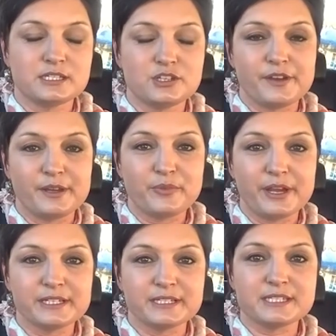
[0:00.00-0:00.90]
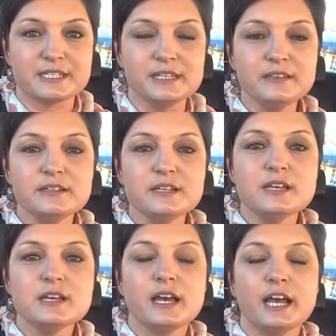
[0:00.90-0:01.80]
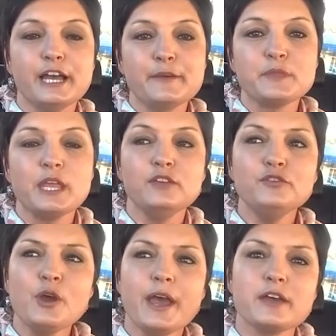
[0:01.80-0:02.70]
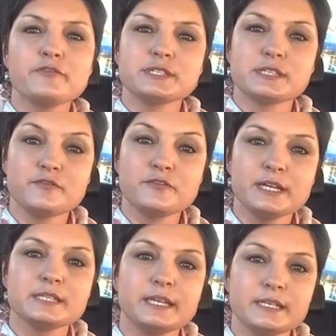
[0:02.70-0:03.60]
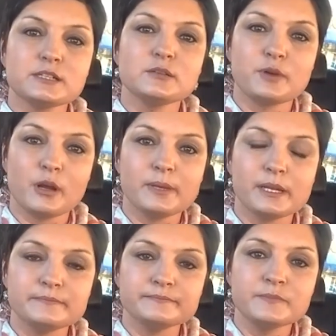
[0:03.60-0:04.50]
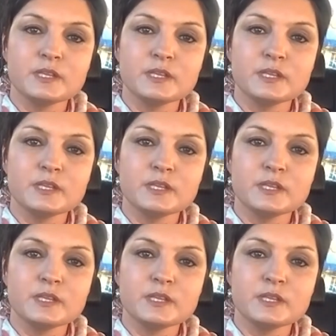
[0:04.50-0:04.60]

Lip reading: during pregnancy. If you have a severe dental problem,